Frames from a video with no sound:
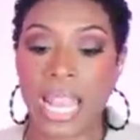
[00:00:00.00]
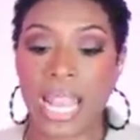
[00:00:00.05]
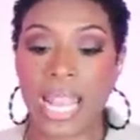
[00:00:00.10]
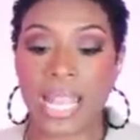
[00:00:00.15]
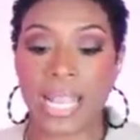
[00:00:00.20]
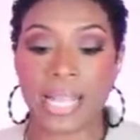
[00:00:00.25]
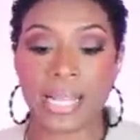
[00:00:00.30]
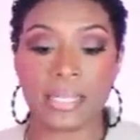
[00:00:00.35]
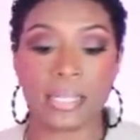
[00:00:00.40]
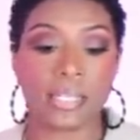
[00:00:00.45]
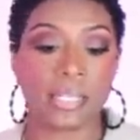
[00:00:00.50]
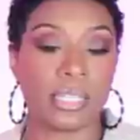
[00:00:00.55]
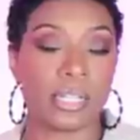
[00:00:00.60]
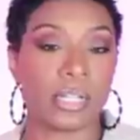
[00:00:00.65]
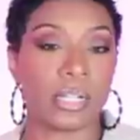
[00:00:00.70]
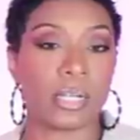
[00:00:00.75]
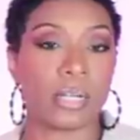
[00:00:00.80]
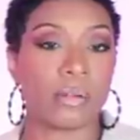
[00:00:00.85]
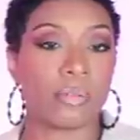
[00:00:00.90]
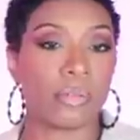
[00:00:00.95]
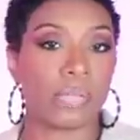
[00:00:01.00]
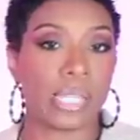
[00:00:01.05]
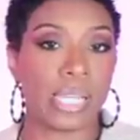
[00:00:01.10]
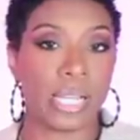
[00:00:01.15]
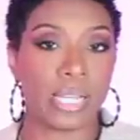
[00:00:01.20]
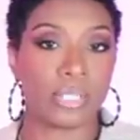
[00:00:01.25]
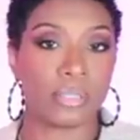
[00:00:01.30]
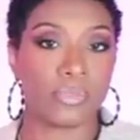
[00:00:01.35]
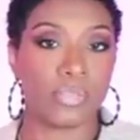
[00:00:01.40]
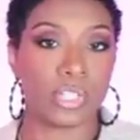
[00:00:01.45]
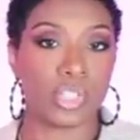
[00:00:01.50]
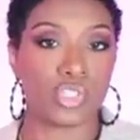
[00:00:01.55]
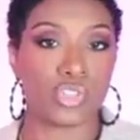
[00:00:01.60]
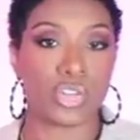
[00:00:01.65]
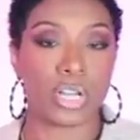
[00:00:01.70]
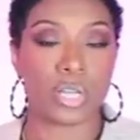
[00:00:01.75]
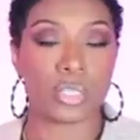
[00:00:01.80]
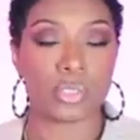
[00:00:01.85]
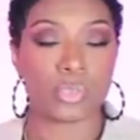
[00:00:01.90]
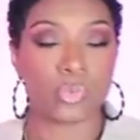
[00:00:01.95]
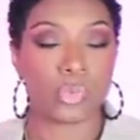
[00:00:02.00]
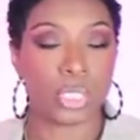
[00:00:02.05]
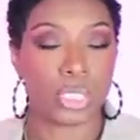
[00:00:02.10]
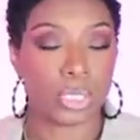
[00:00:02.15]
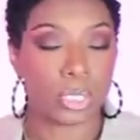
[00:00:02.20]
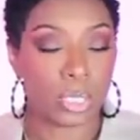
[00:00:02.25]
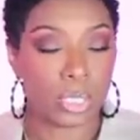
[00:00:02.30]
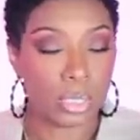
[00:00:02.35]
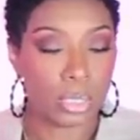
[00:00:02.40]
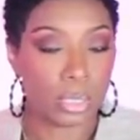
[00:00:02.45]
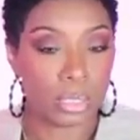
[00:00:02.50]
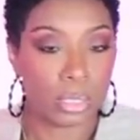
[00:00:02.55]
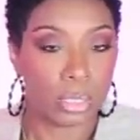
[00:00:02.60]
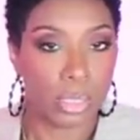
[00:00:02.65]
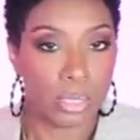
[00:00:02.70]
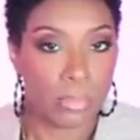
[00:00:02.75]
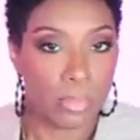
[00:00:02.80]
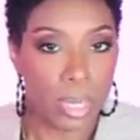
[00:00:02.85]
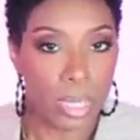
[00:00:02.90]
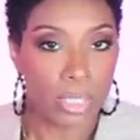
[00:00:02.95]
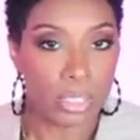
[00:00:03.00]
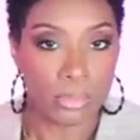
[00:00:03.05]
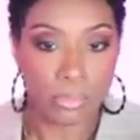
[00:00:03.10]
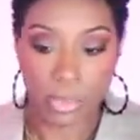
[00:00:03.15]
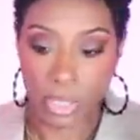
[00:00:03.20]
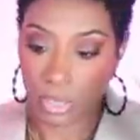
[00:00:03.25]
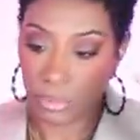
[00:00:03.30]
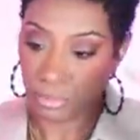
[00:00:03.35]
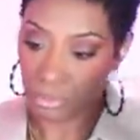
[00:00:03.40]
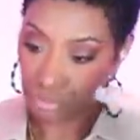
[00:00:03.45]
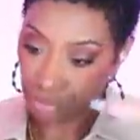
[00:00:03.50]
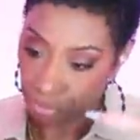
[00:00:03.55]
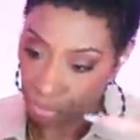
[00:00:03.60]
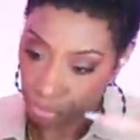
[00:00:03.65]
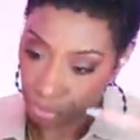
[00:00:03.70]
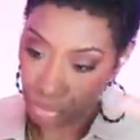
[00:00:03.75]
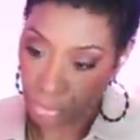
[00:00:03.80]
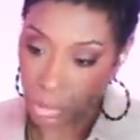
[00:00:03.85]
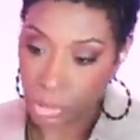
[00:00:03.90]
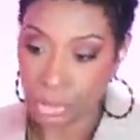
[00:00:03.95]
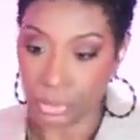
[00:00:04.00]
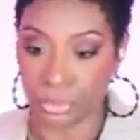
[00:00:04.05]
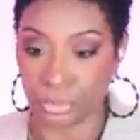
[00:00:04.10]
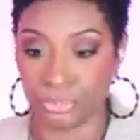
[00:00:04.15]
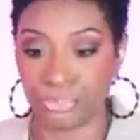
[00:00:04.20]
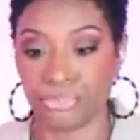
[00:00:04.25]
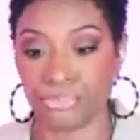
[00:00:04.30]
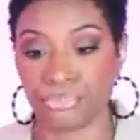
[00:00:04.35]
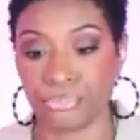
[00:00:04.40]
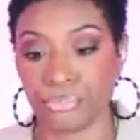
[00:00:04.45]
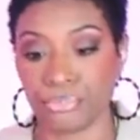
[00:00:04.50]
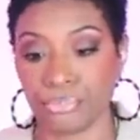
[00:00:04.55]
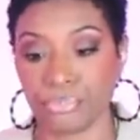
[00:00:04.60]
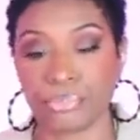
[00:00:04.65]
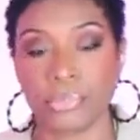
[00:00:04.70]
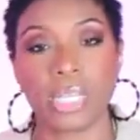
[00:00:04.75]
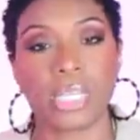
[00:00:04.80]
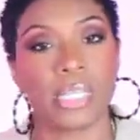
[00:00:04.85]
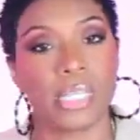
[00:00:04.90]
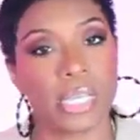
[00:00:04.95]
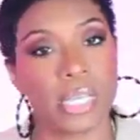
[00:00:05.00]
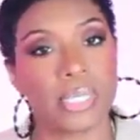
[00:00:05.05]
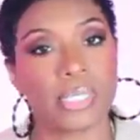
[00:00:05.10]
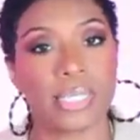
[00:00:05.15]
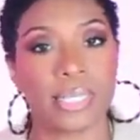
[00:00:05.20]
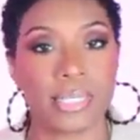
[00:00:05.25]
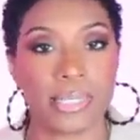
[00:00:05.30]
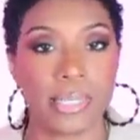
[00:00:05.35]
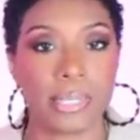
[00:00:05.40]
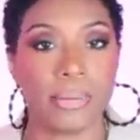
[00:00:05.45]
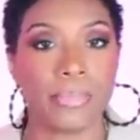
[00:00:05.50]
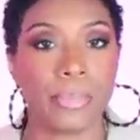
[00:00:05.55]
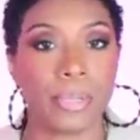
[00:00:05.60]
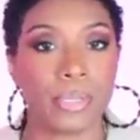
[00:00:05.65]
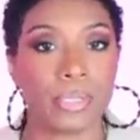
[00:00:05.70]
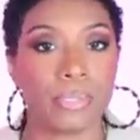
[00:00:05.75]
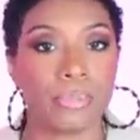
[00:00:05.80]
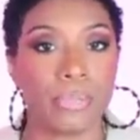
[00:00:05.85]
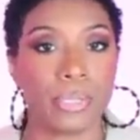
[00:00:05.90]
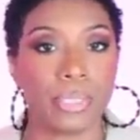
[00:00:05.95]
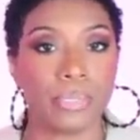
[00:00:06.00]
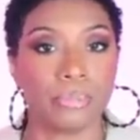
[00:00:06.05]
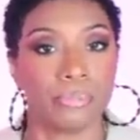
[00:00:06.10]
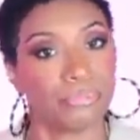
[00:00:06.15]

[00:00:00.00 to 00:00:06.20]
And they're a relaxed fit trouser with a little embossment. Boom. And yes, I said embossment.